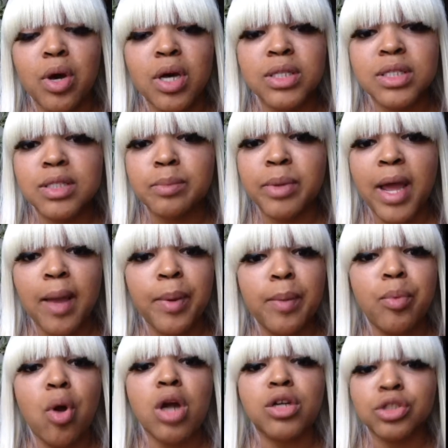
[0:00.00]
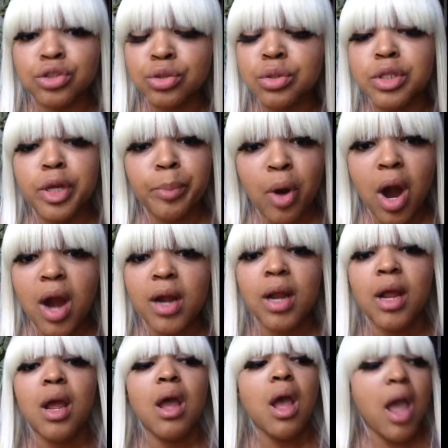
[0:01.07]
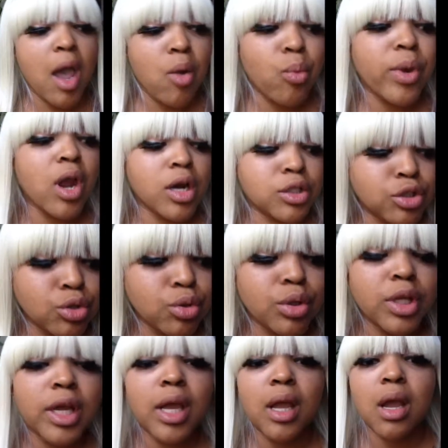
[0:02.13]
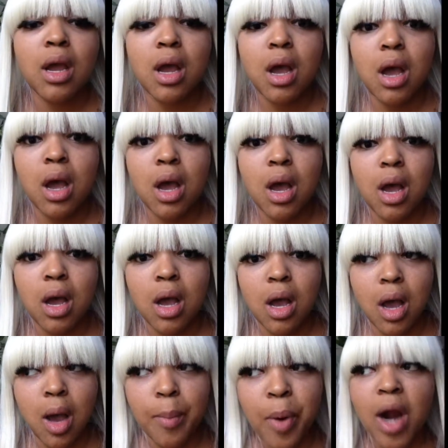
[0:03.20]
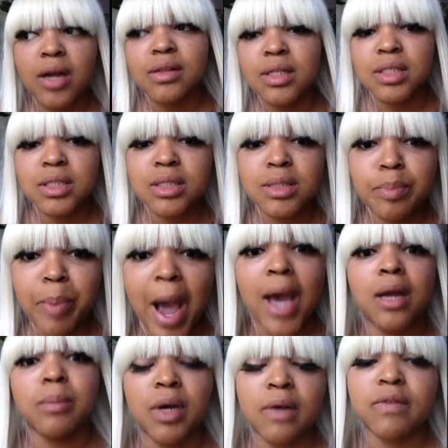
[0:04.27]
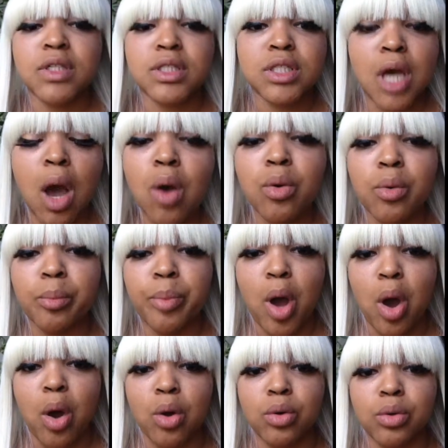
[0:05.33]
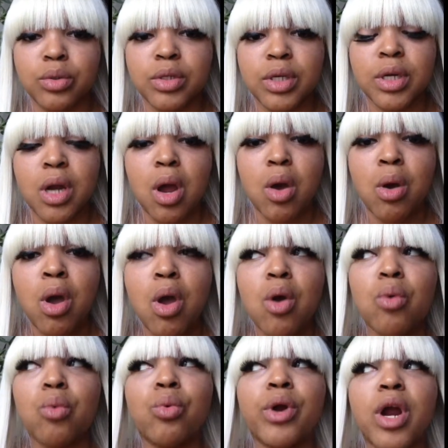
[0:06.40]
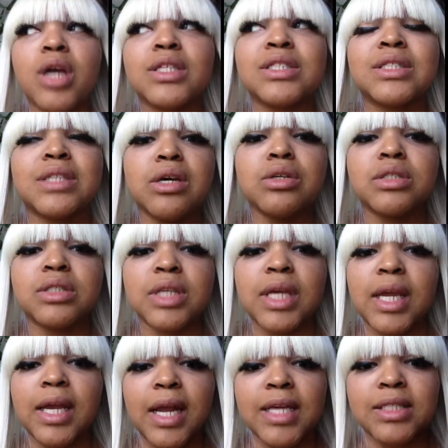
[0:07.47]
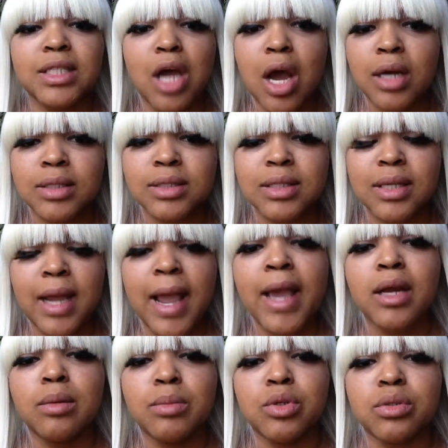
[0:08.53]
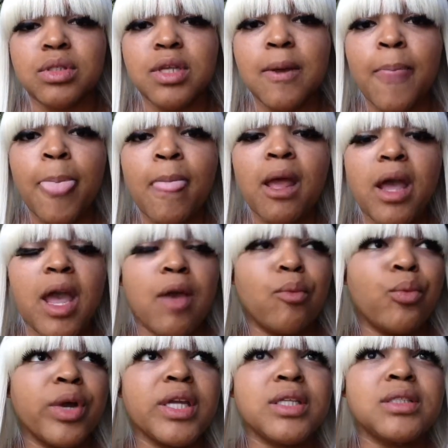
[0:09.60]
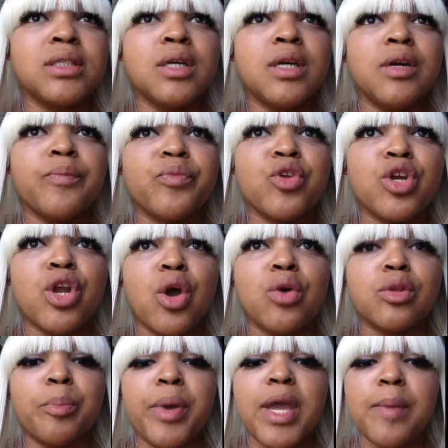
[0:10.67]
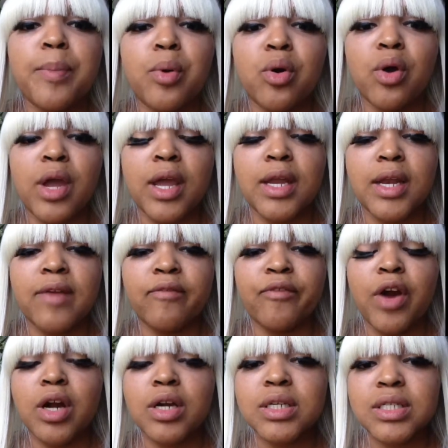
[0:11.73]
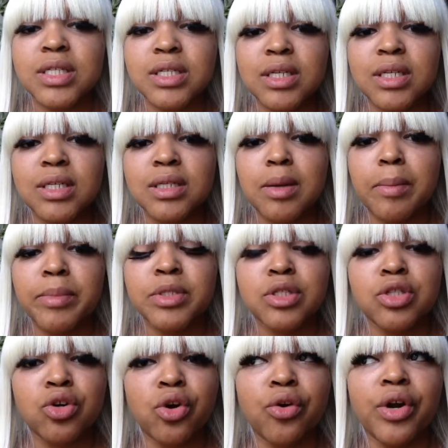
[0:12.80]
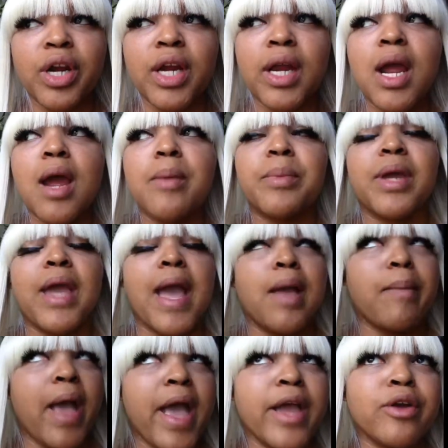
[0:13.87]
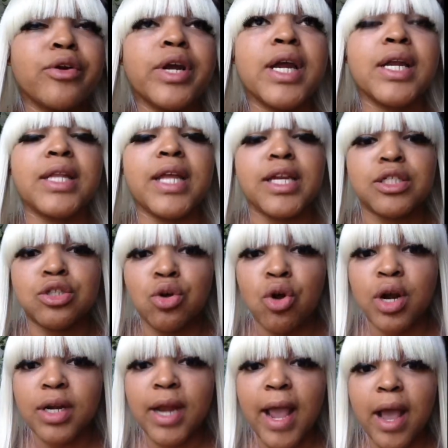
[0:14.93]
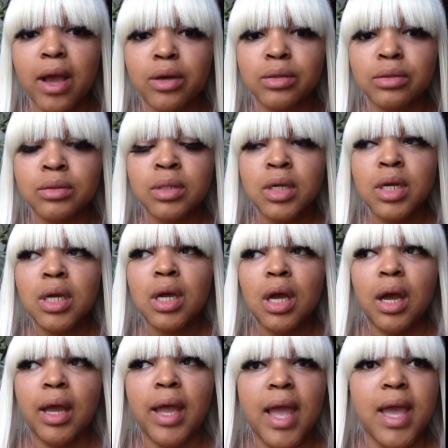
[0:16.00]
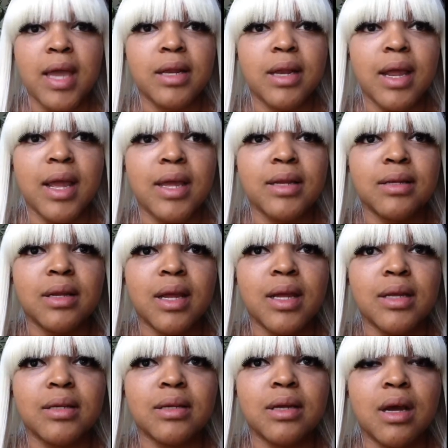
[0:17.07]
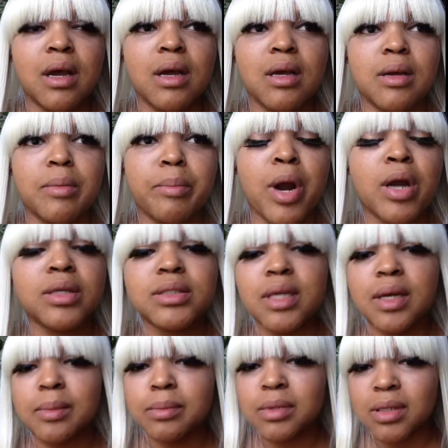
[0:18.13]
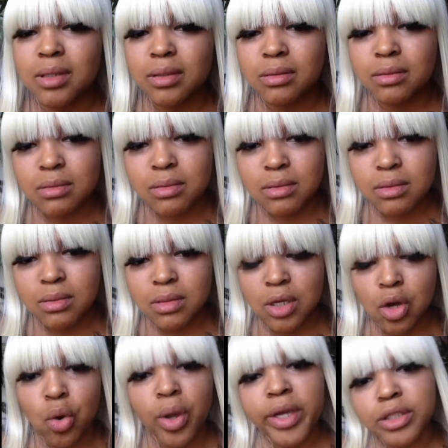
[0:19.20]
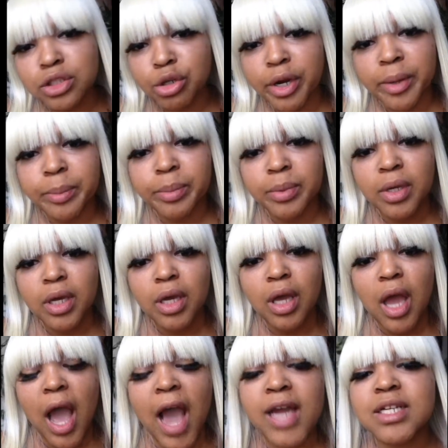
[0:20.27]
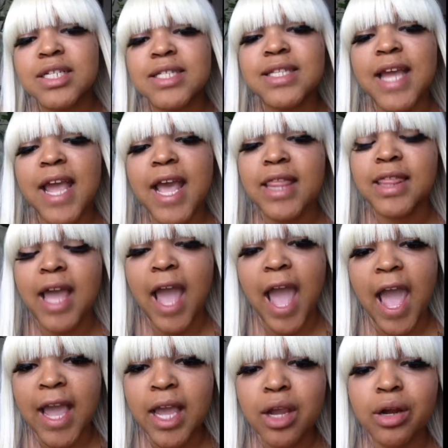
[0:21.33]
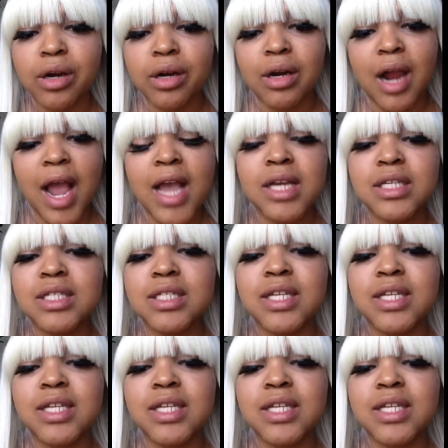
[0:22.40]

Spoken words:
us as black people, are truly a part, and we are truly a part of the bottom of the totem pole. We are still seen as dogs and animals. And when the people in Ferguson, Missouri became angry and they tore down and burned up the Quick Trip, I understand the anger. And